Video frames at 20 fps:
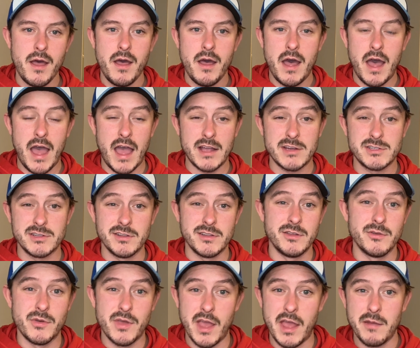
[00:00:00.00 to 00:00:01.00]
Actually, you
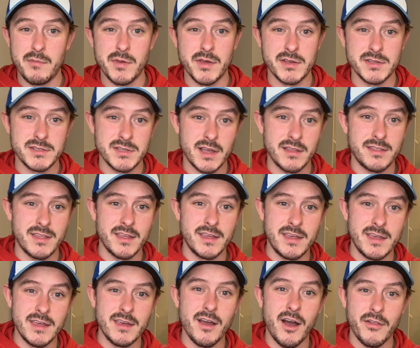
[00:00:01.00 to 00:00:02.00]
can because I think he
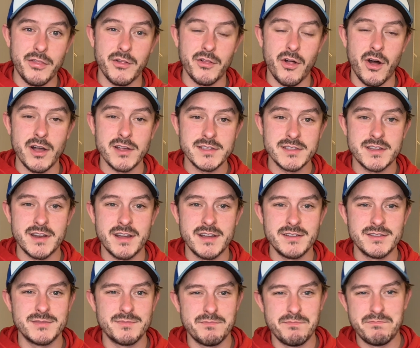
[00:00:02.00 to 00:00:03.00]
got the loss tonight.
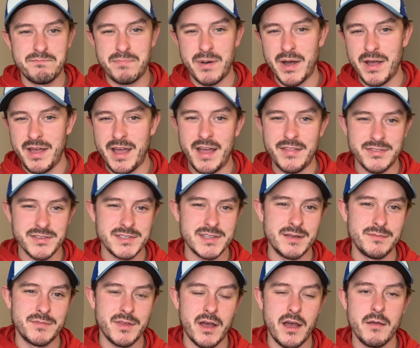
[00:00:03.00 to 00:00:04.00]
But at the same
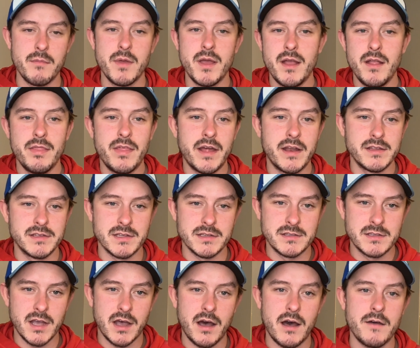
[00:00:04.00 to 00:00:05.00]
time, that is a
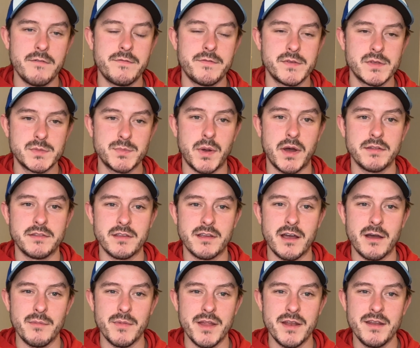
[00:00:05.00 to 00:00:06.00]
tough spot to
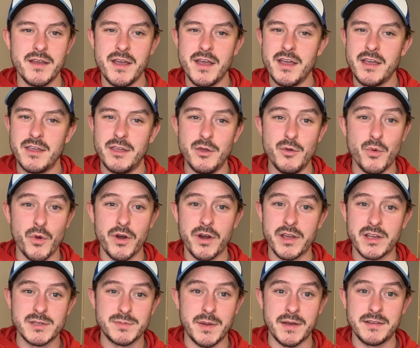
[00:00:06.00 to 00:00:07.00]
come in. You weren't
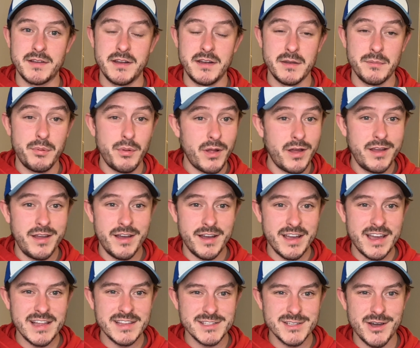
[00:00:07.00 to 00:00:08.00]
expecting to play
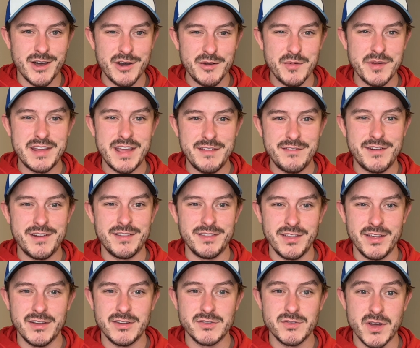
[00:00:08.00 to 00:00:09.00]
against Connor McDavid and
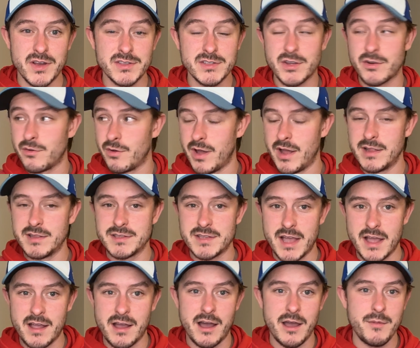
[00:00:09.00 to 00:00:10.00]
Leon Draisaitl and
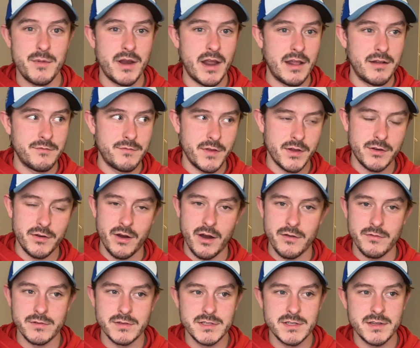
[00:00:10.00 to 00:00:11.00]
Zach Hyman and Victor
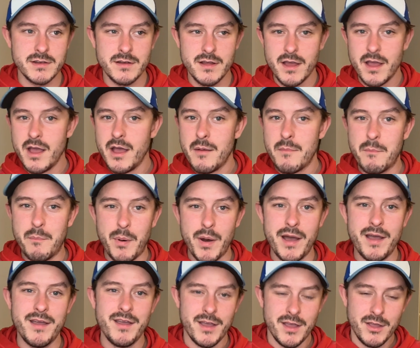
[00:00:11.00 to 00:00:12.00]
Arvidsson,
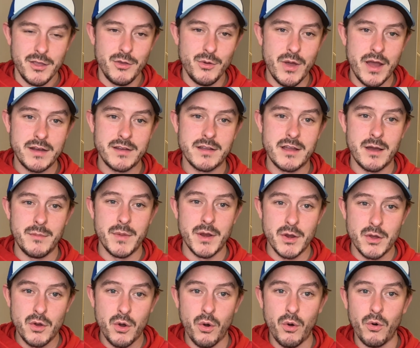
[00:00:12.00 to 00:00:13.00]
but you had to come in
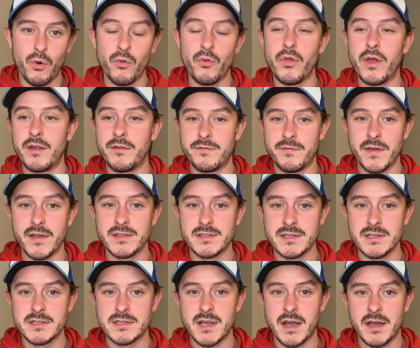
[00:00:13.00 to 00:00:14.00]
cold and face
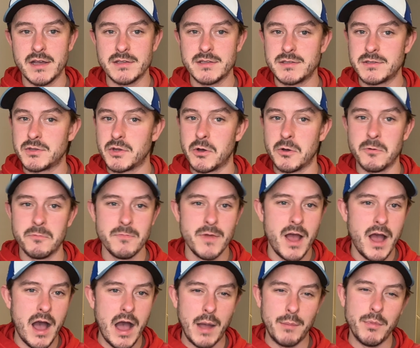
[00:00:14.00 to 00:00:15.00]
these guys, so
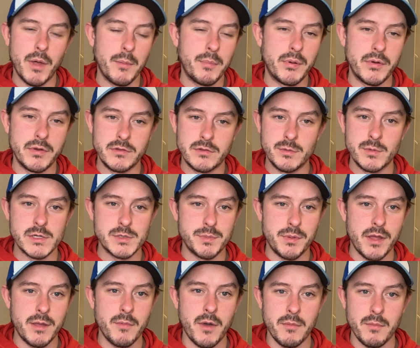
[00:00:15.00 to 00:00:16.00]
I'm not putting too much
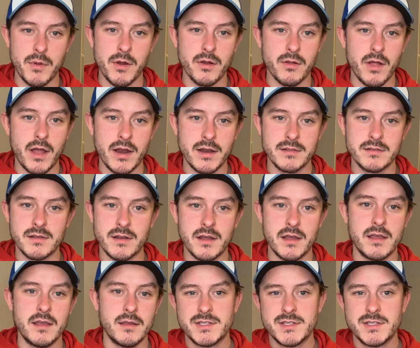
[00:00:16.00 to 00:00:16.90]
blame on Marilainen tonight.